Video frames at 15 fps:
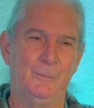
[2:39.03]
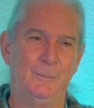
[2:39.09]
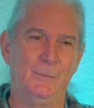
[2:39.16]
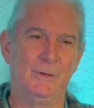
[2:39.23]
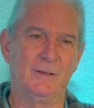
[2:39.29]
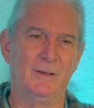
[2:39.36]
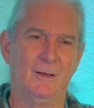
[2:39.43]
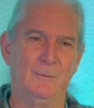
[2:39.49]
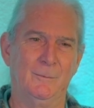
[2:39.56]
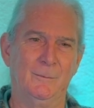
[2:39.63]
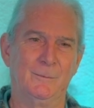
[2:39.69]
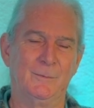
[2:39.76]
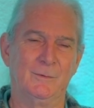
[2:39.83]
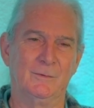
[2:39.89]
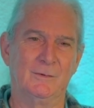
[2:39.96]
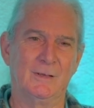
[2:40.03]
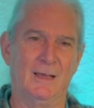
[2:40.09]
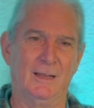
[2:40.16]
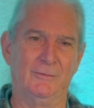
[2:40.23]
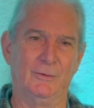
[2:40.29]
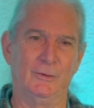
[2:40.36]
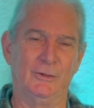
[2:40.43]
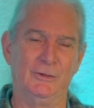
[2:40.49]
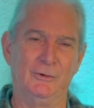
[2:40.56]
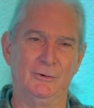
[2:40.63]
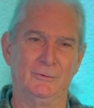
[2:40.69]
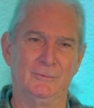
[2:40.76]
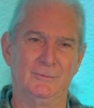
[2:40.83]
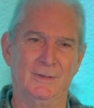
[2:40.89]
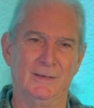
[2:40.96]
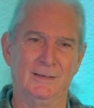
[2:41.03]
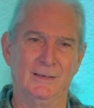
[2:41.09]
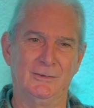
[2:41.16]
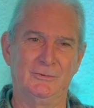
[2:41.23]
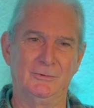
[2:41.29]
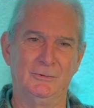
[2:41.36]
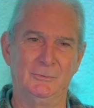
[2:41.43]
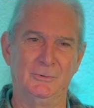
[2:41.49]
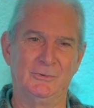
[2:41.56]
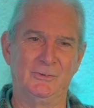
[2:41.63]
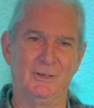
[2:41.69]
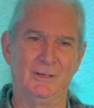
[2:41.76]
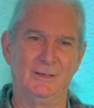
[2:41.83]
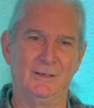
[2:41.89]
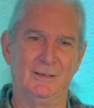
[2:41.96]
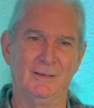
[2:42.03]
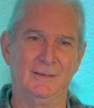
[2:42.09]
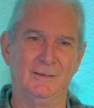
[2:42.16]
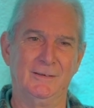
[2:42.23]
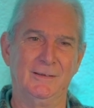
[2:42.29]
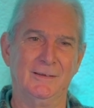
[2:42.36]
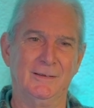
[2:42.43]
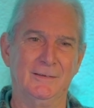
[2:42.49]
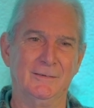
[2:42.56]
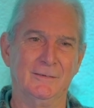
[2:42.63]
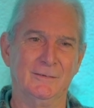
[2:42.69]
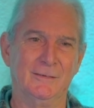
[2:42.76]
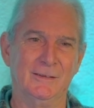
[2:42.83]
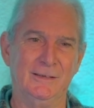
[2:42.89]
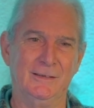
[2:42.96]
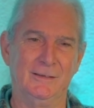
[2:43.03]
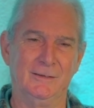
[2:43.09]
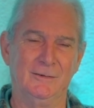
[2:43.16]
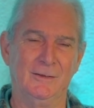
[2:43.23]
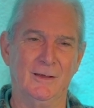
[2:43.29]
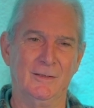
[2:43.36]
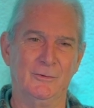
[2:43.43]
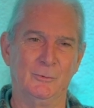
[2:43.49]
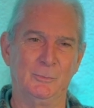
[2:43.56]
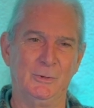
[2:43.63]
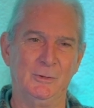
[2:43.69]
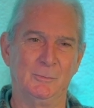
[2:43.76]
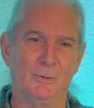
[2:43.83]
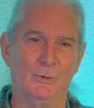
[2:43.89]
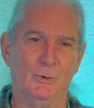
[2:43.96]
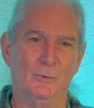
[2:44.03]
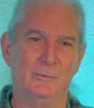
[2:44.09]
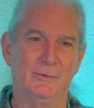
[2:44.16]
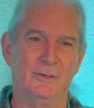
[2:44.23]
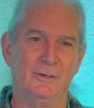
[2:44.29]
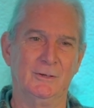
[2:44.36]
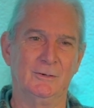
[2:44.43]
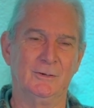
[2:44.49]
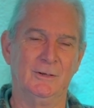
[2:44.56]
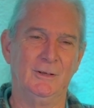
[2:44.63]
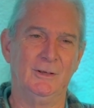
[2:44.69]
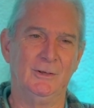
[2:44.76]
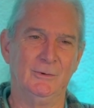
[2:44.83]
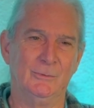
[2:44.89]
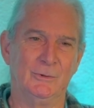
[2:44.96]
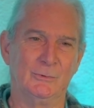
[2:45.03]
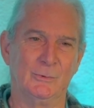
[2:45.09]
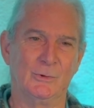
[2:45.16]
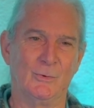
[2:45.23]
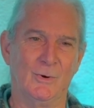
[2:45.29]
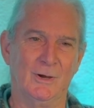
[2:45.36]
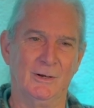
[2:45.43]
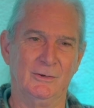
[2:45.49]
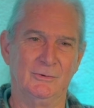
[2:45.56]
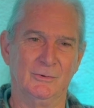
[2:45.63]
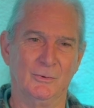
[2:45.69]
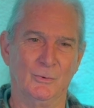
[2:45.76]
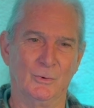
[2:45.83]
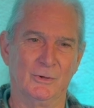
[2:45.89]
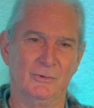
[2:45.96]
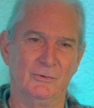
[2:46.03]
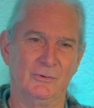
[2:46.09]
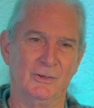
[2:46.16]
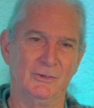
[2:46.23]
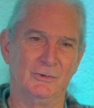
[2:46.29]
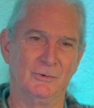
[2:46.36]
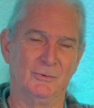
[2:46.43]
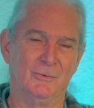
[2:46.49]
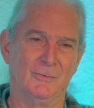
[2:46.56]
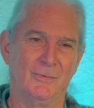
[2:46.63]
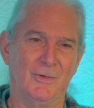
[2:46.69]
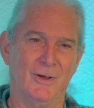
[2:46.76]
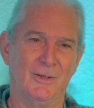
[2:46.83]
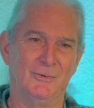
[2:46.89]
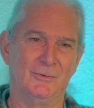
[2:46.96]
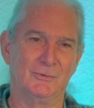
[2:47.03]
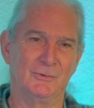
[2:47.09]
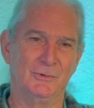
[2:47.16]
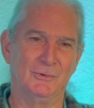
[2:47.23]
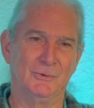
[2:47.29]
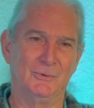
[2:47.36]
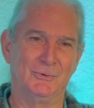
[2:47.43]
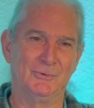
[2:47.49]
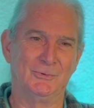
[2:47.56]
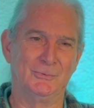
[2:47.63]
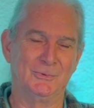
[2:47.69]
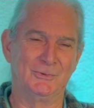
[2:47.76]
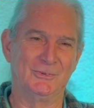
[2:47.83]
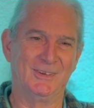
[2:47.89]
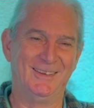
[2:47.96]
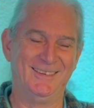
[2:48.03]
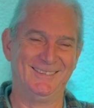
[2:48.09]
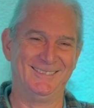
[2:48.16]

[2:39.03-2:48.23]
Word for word: become kind of a leader, I guess you would say, and, and leading other people over there, which requires organizational thought and skills, which I,